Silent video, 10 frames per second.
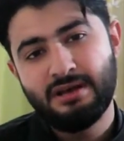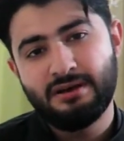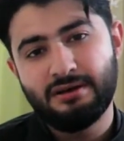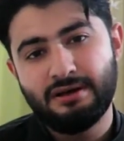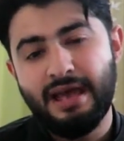
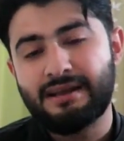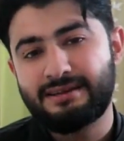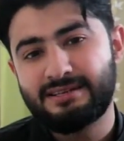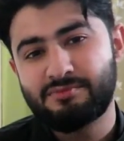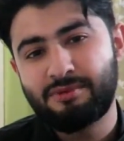act
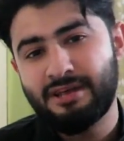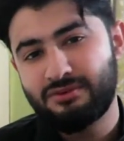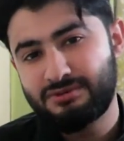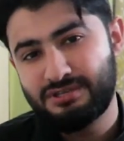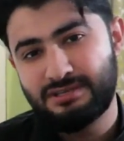as
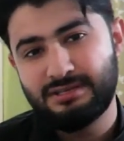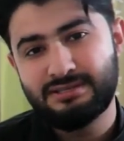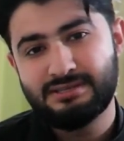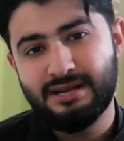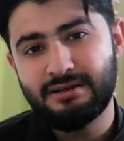pathogen
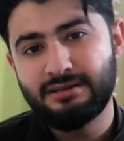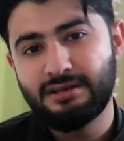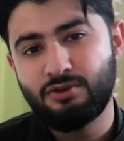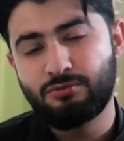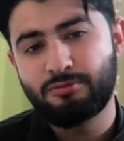inside the
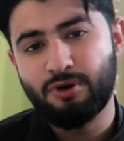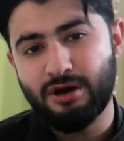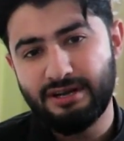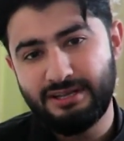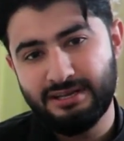human
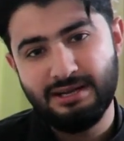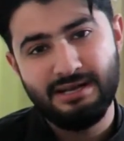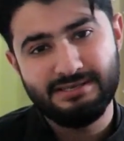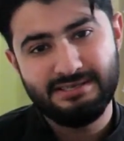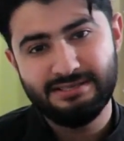body and
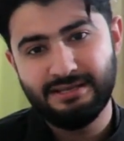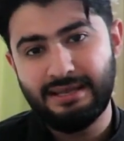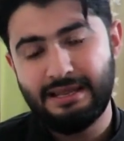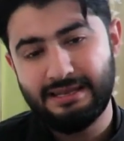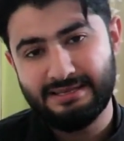causes the
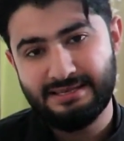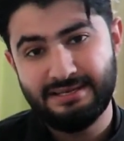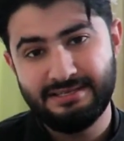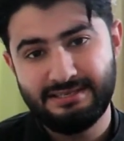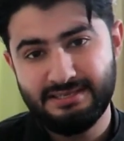illness and
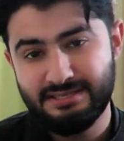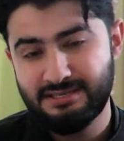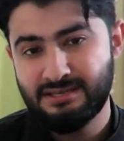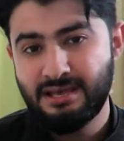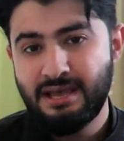
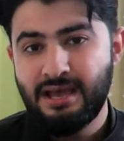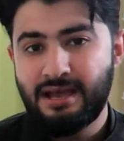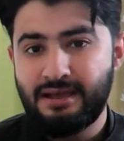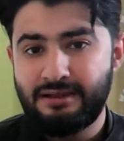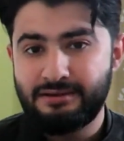diseases.
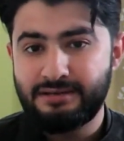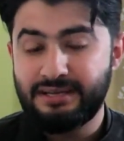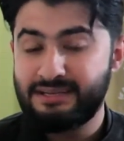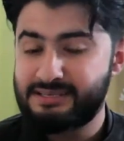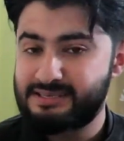And
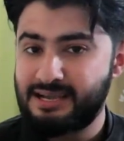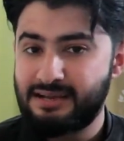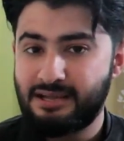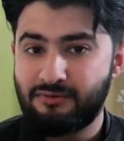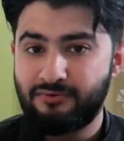it is said
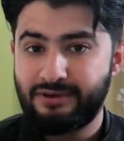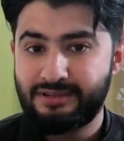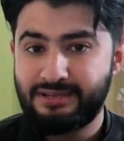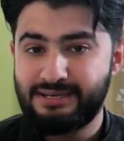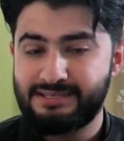that where
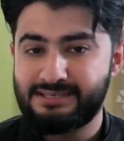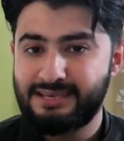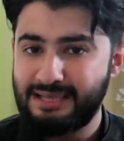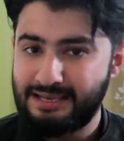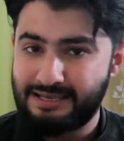there is
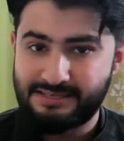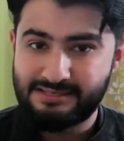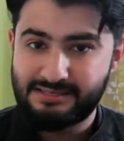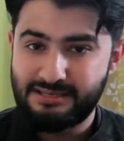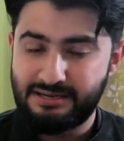
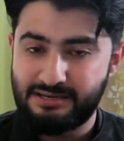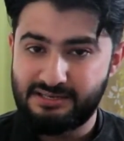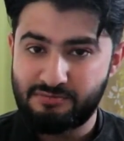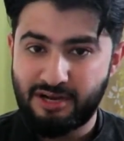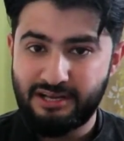illness, there is
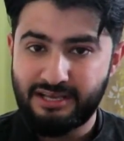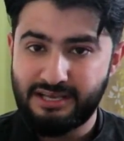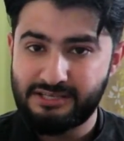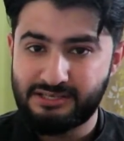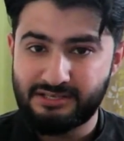
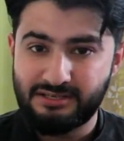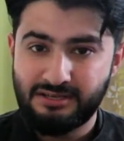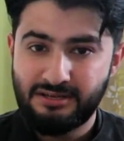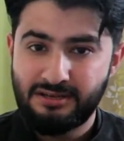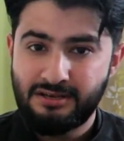medication.
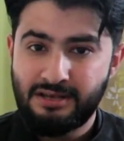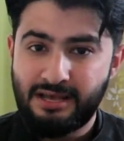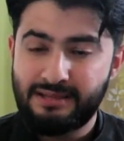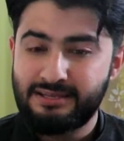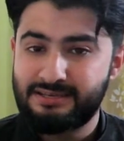
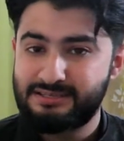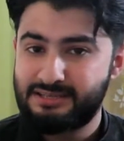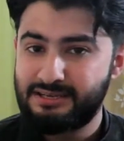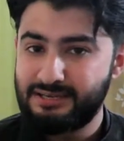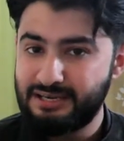And there is the
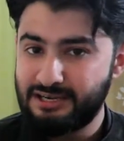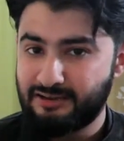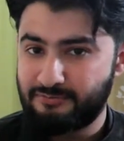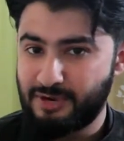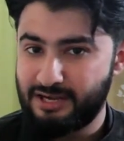need
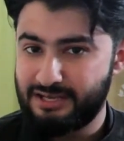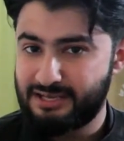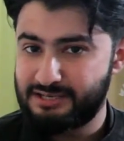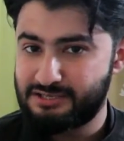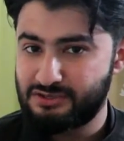of
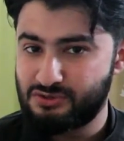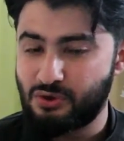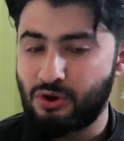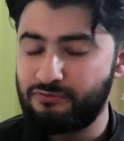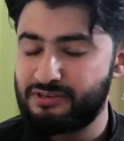medication. So
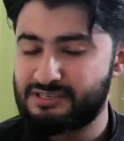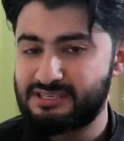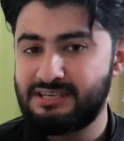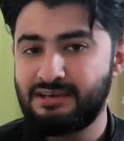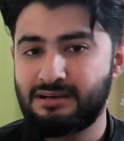
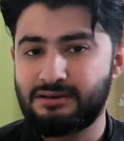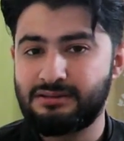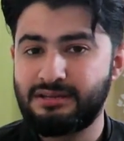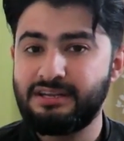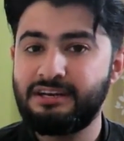obviously
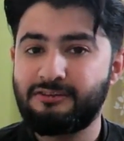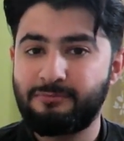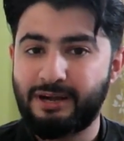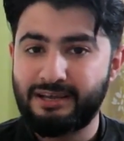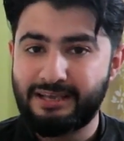the need of
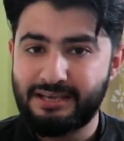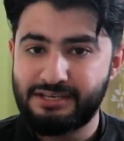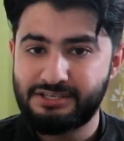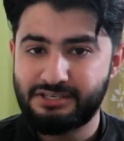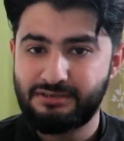
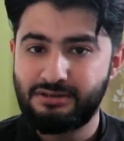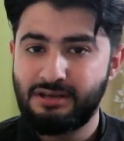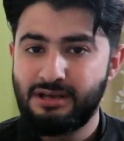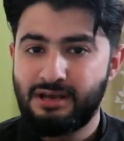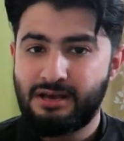medication
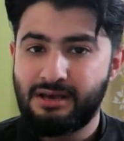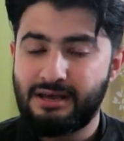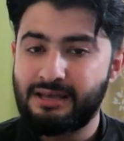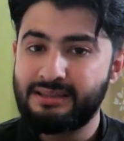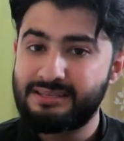in